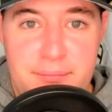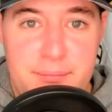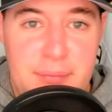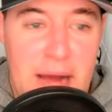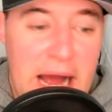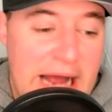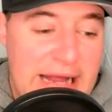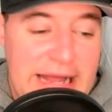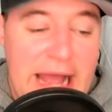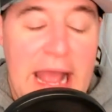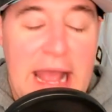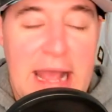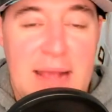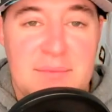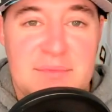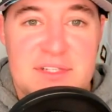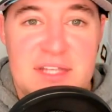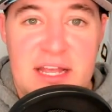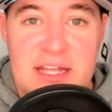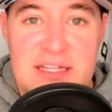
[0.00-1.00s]
by
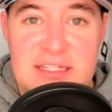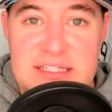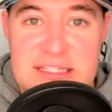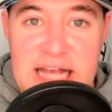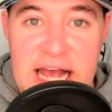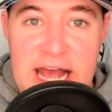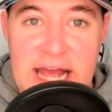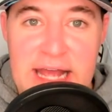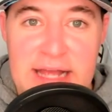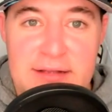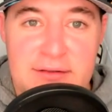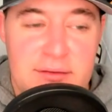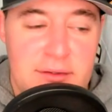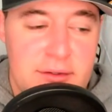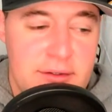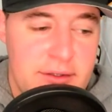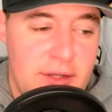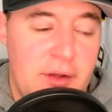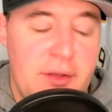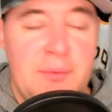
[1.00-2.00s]
games and say,
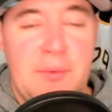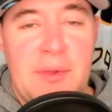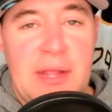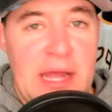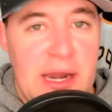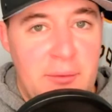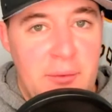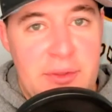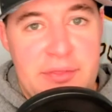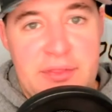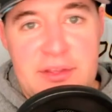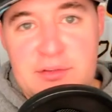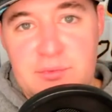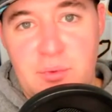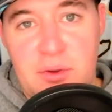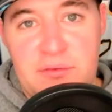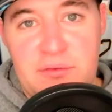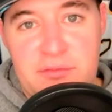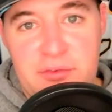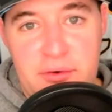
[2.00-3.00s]
oh yeah, we got to win this
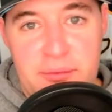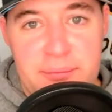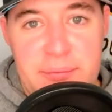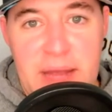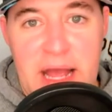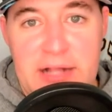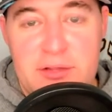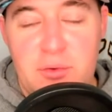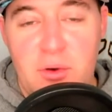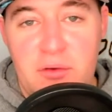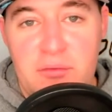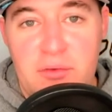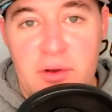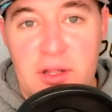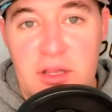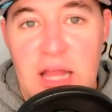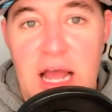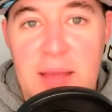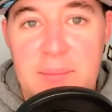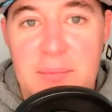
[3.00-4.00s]
one for Pac-12
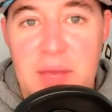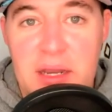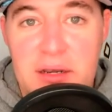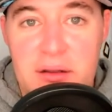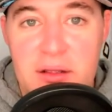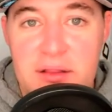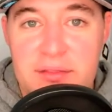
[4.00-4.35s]
realignment.